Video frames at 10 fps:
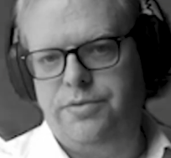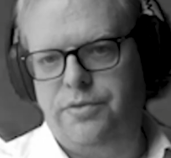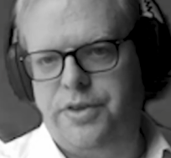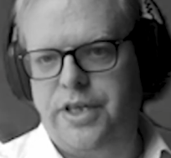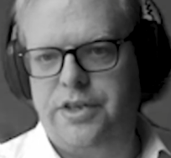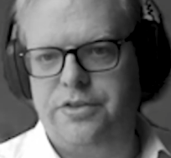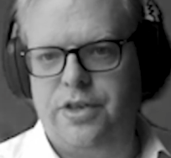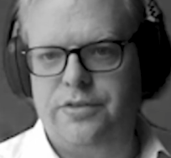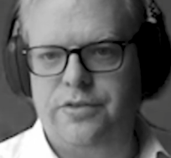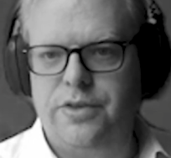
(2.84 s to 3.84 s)
If you're a
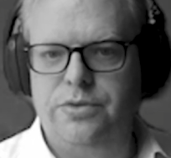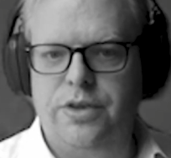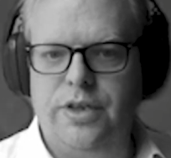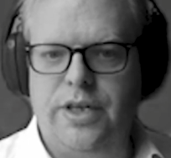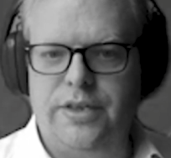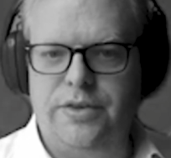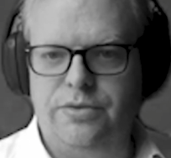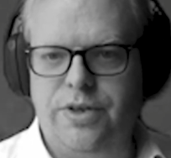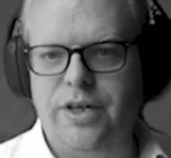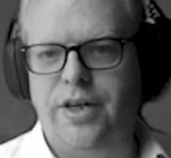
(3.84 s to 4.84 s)
financial institution and your
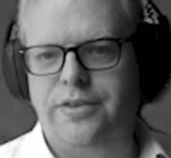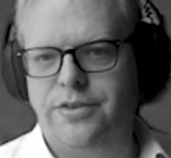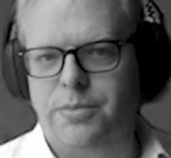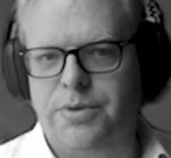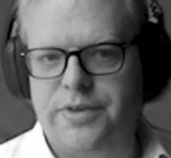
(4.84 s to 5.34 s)
regulators come and